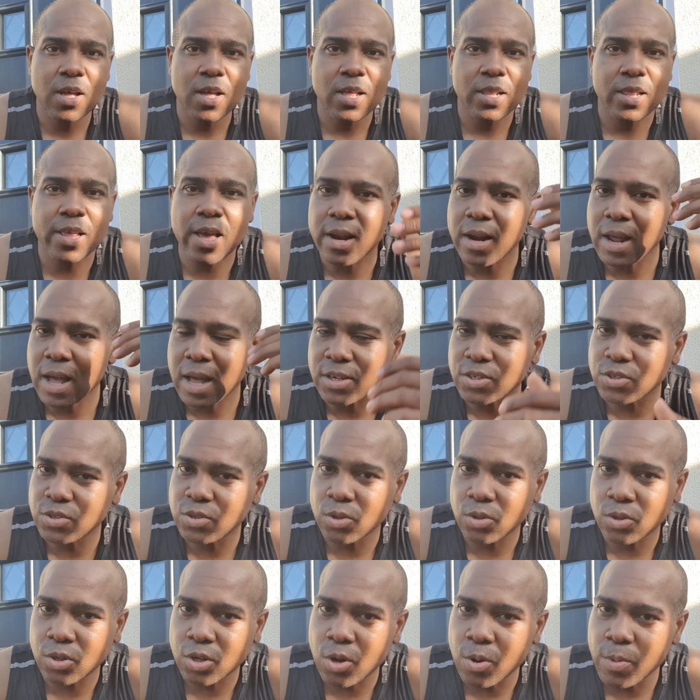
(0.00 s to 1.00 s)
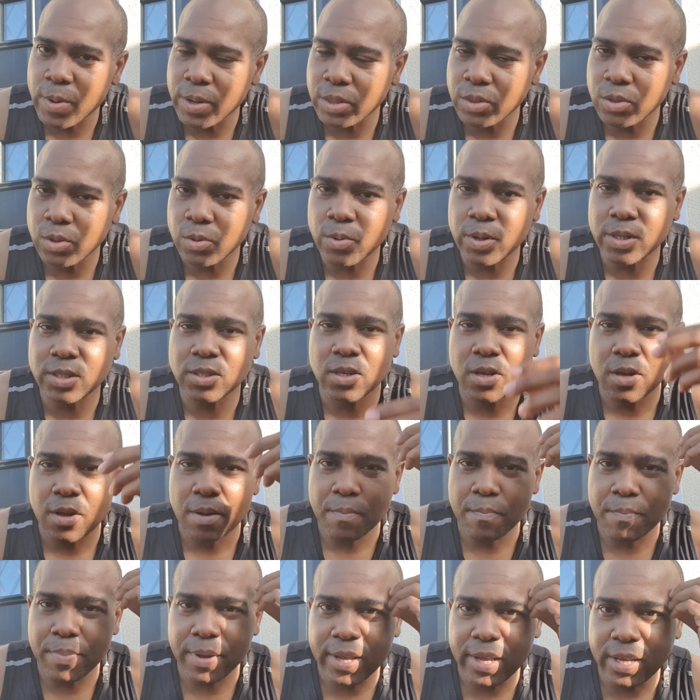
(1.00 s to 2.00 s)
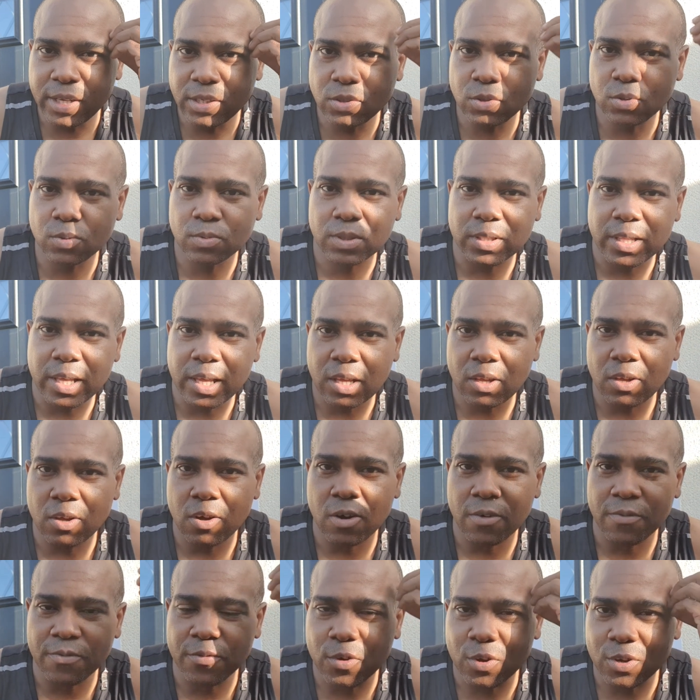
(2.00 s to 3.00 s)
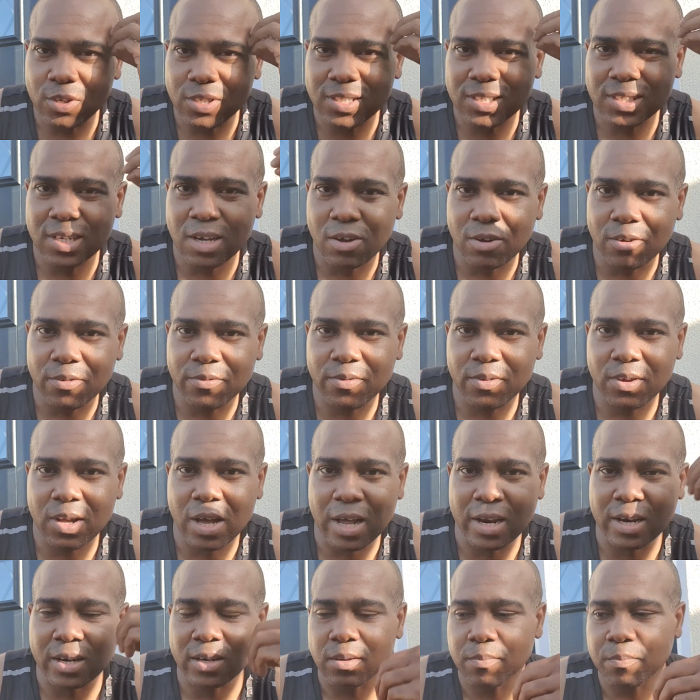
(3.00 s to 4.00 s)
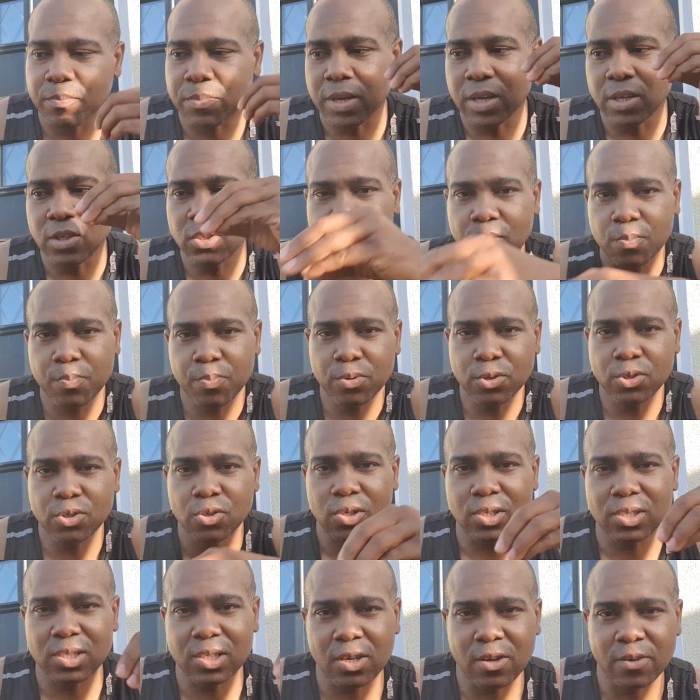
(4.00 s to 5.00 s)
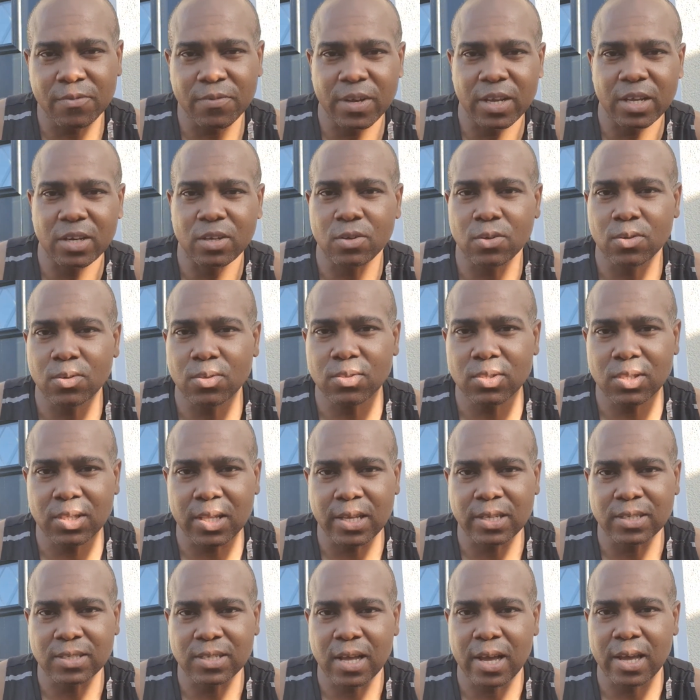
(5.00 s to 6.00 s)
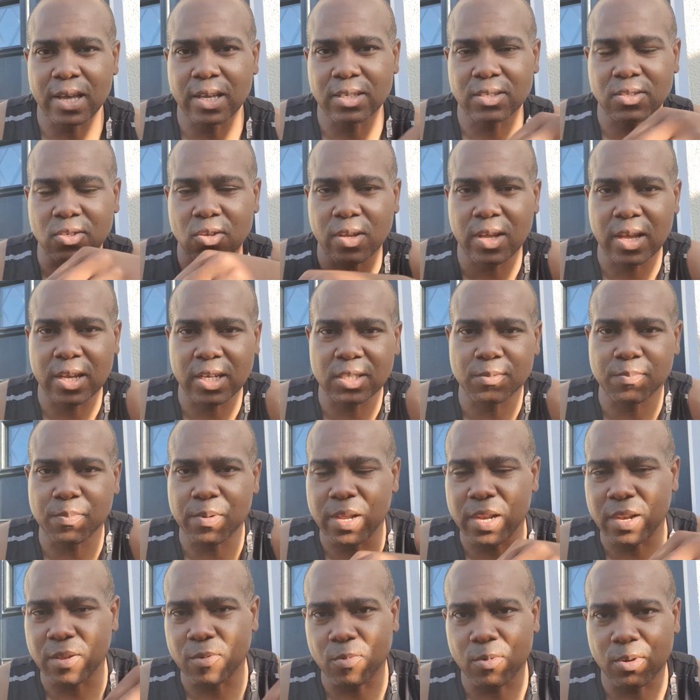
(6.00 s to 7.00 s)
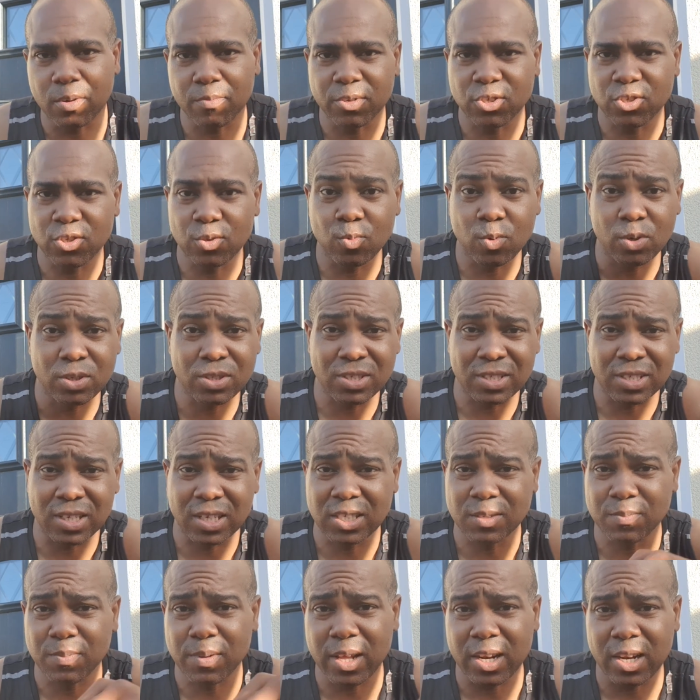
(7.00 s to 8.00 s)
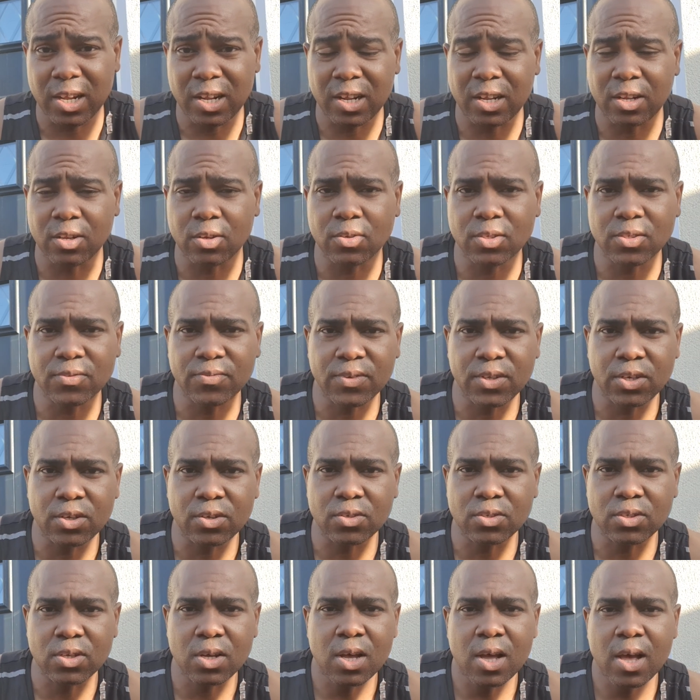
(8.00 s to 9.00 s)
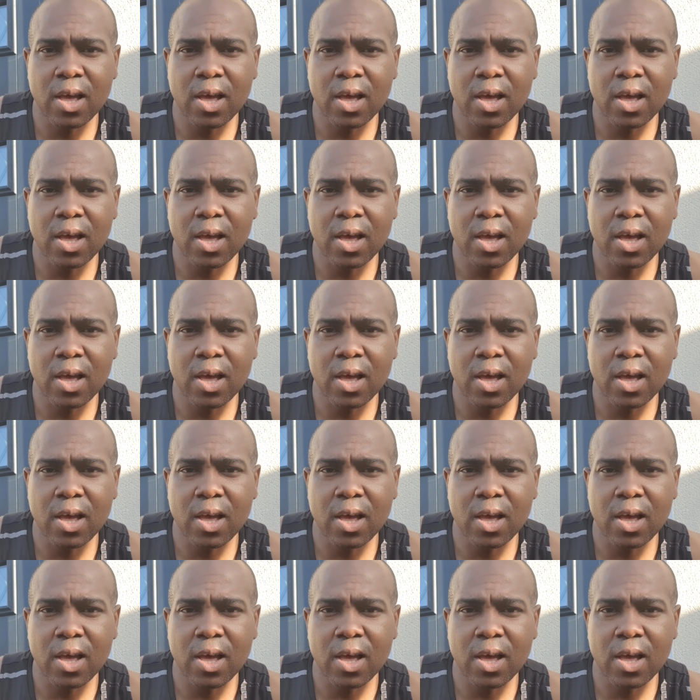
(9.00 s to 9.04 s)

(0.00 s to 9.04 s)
Then as you're going through it, begin to think of yourself and begin to put yourself in those things that he's explaining, what Stuart is explaining in those videos.